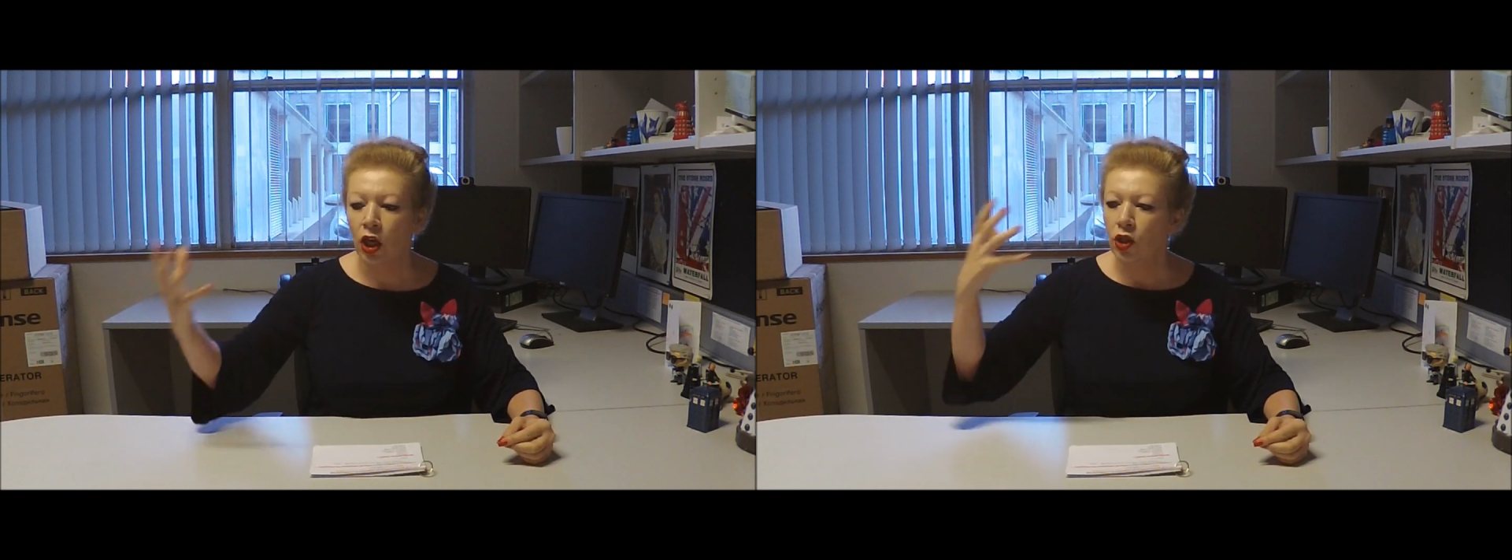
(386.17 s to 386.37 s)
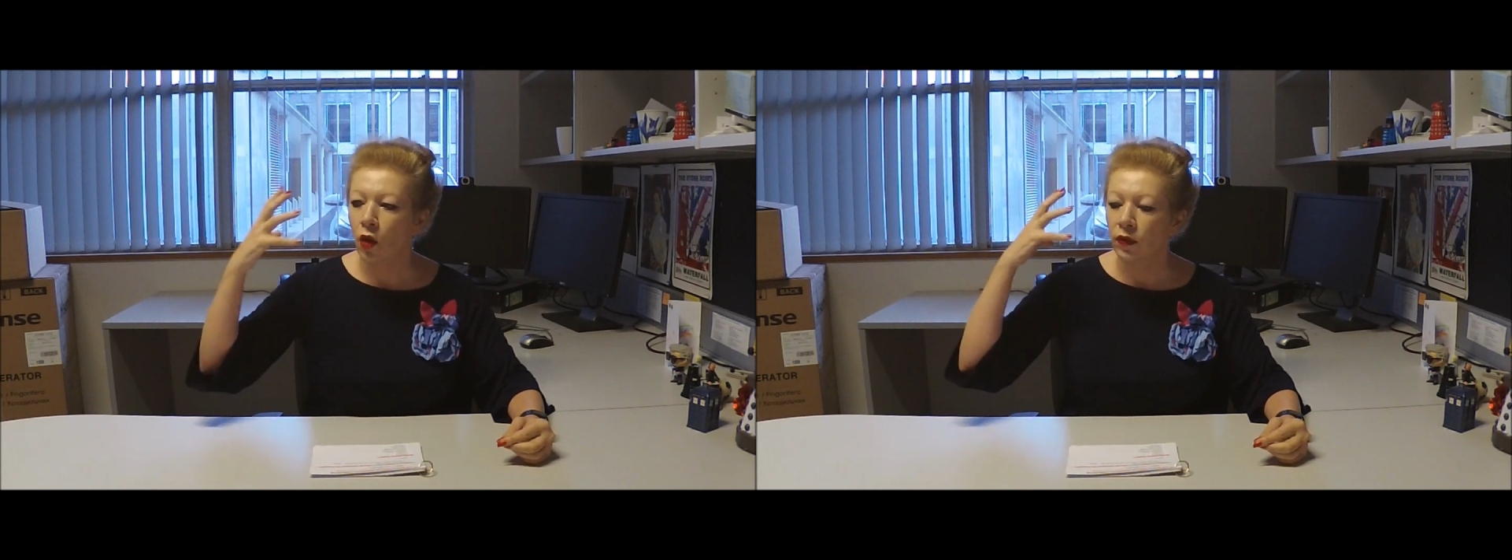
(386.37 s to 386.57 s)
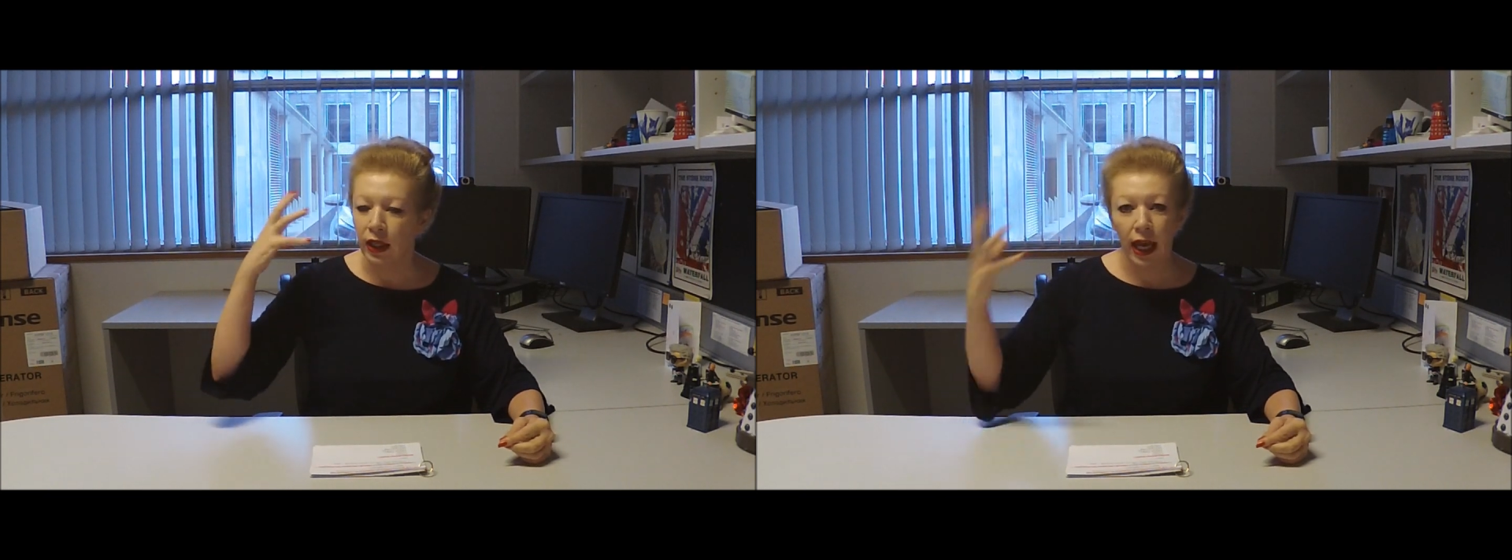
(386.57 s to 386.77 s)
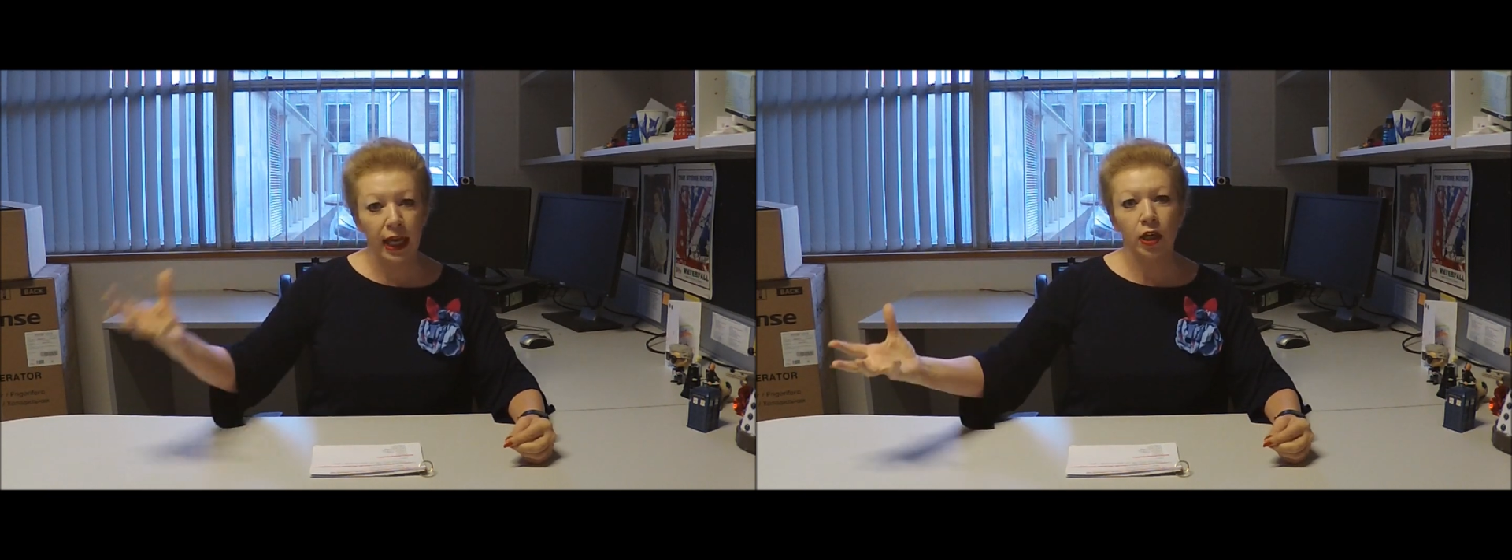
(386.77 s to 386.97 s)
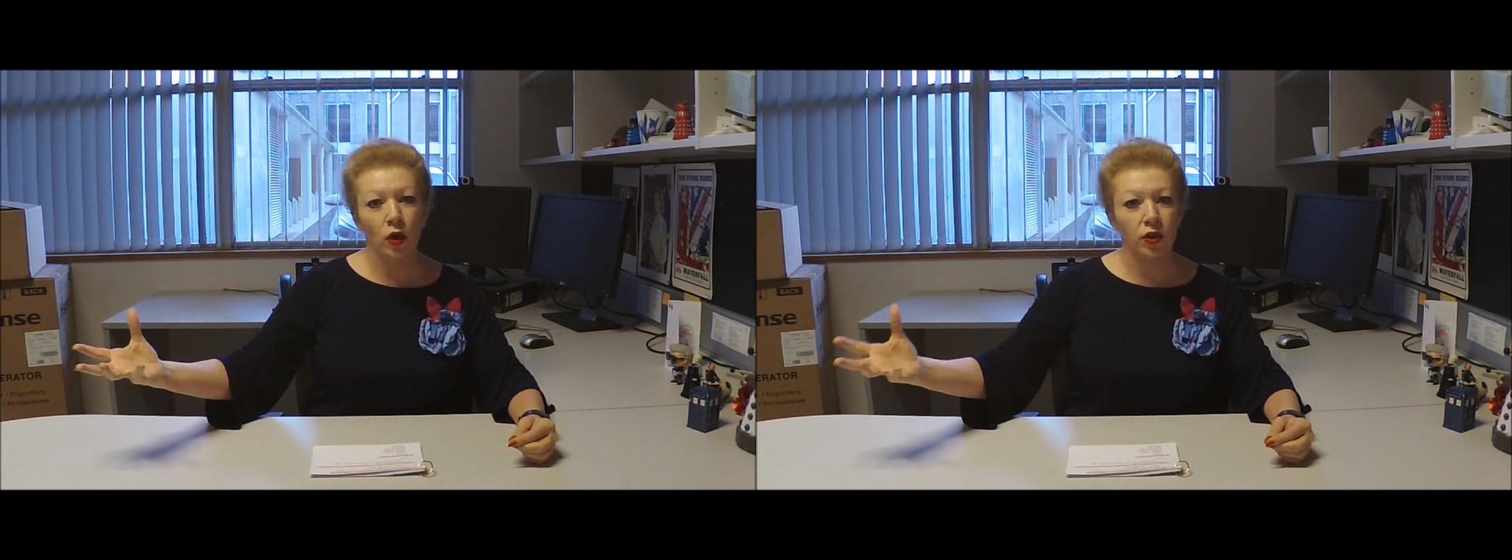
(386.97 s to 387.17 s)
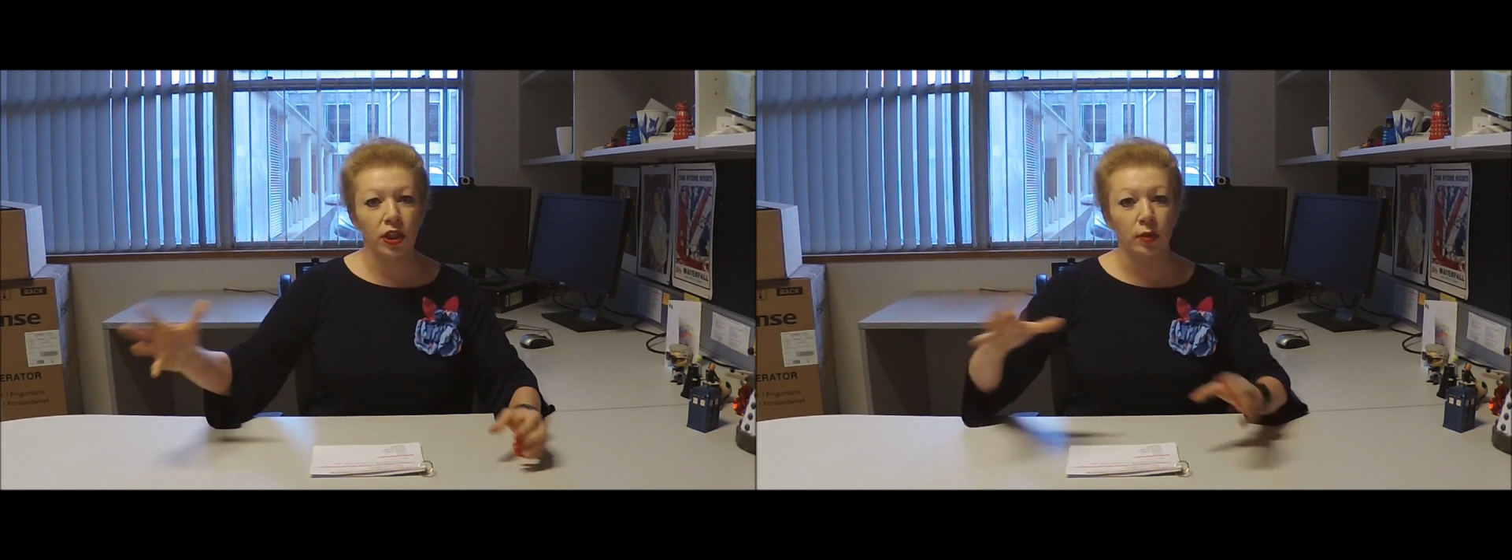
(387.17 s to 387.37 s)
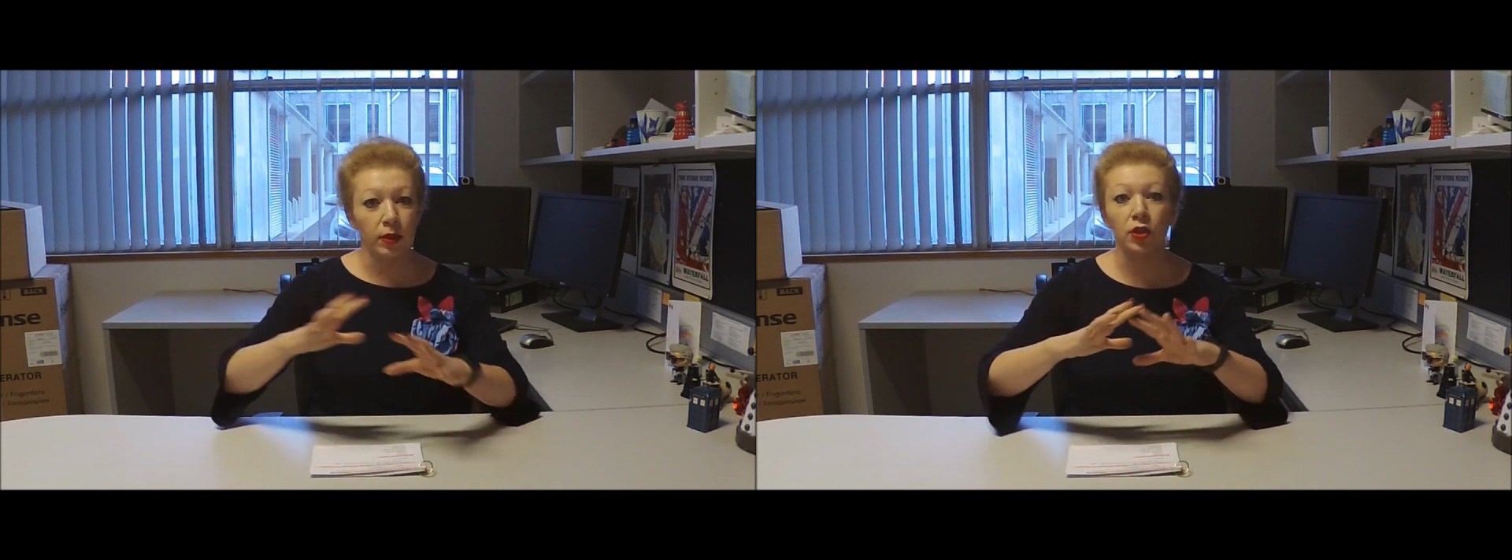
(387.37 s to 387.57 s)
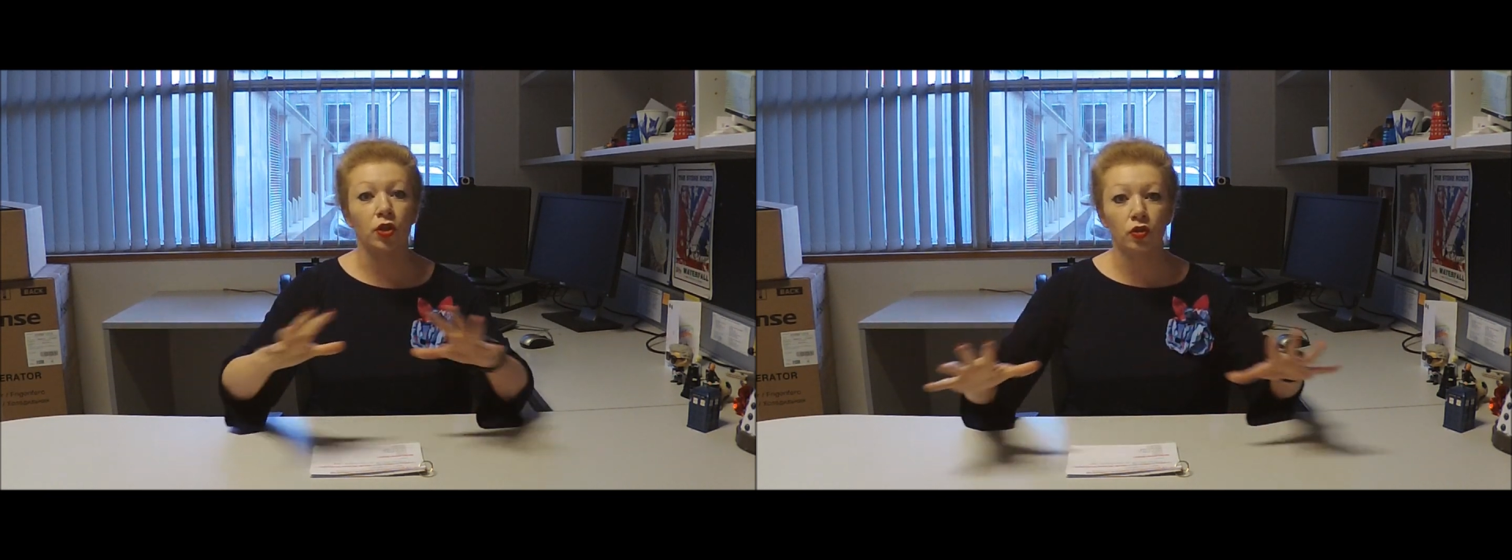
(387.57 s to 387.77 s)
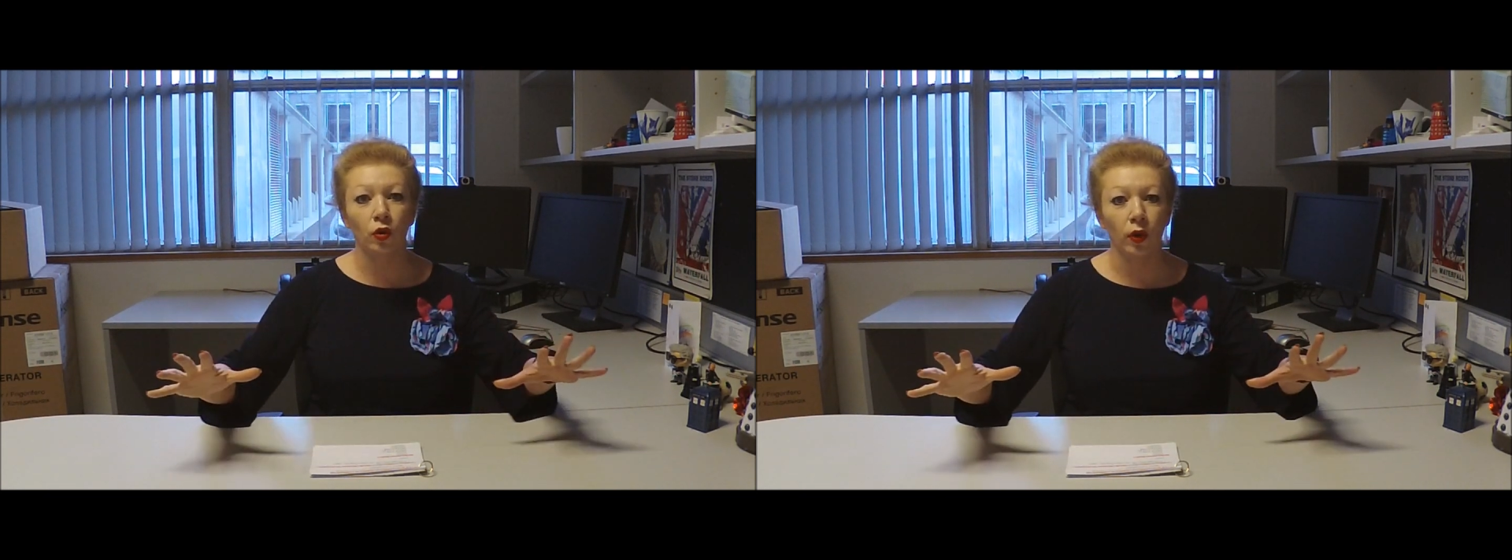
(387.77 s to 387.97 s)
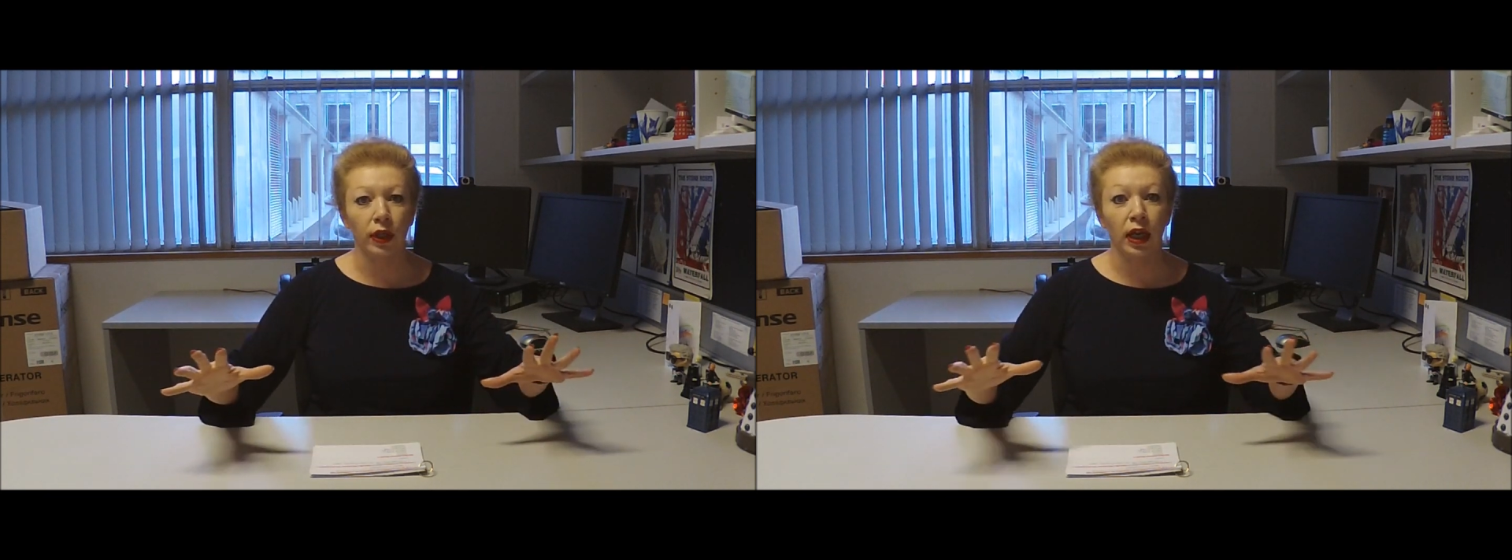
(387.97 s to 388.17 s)
So if the ecosystem is
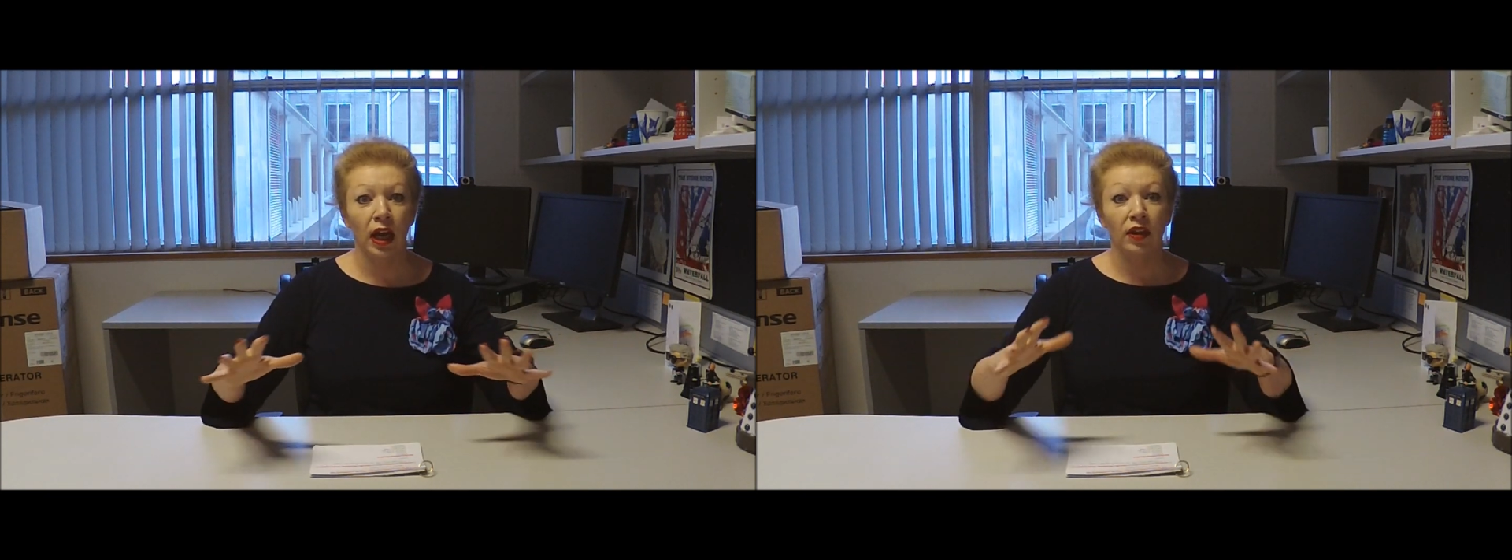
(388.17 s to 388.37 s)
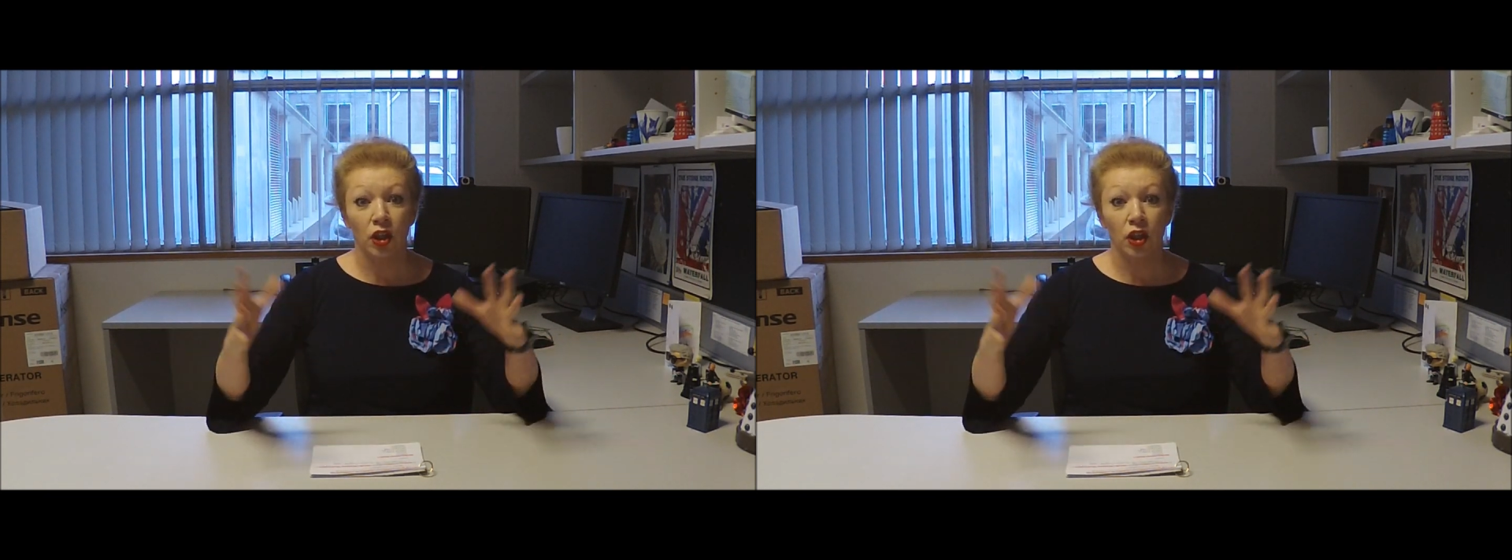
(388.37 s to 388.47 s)
destroyed,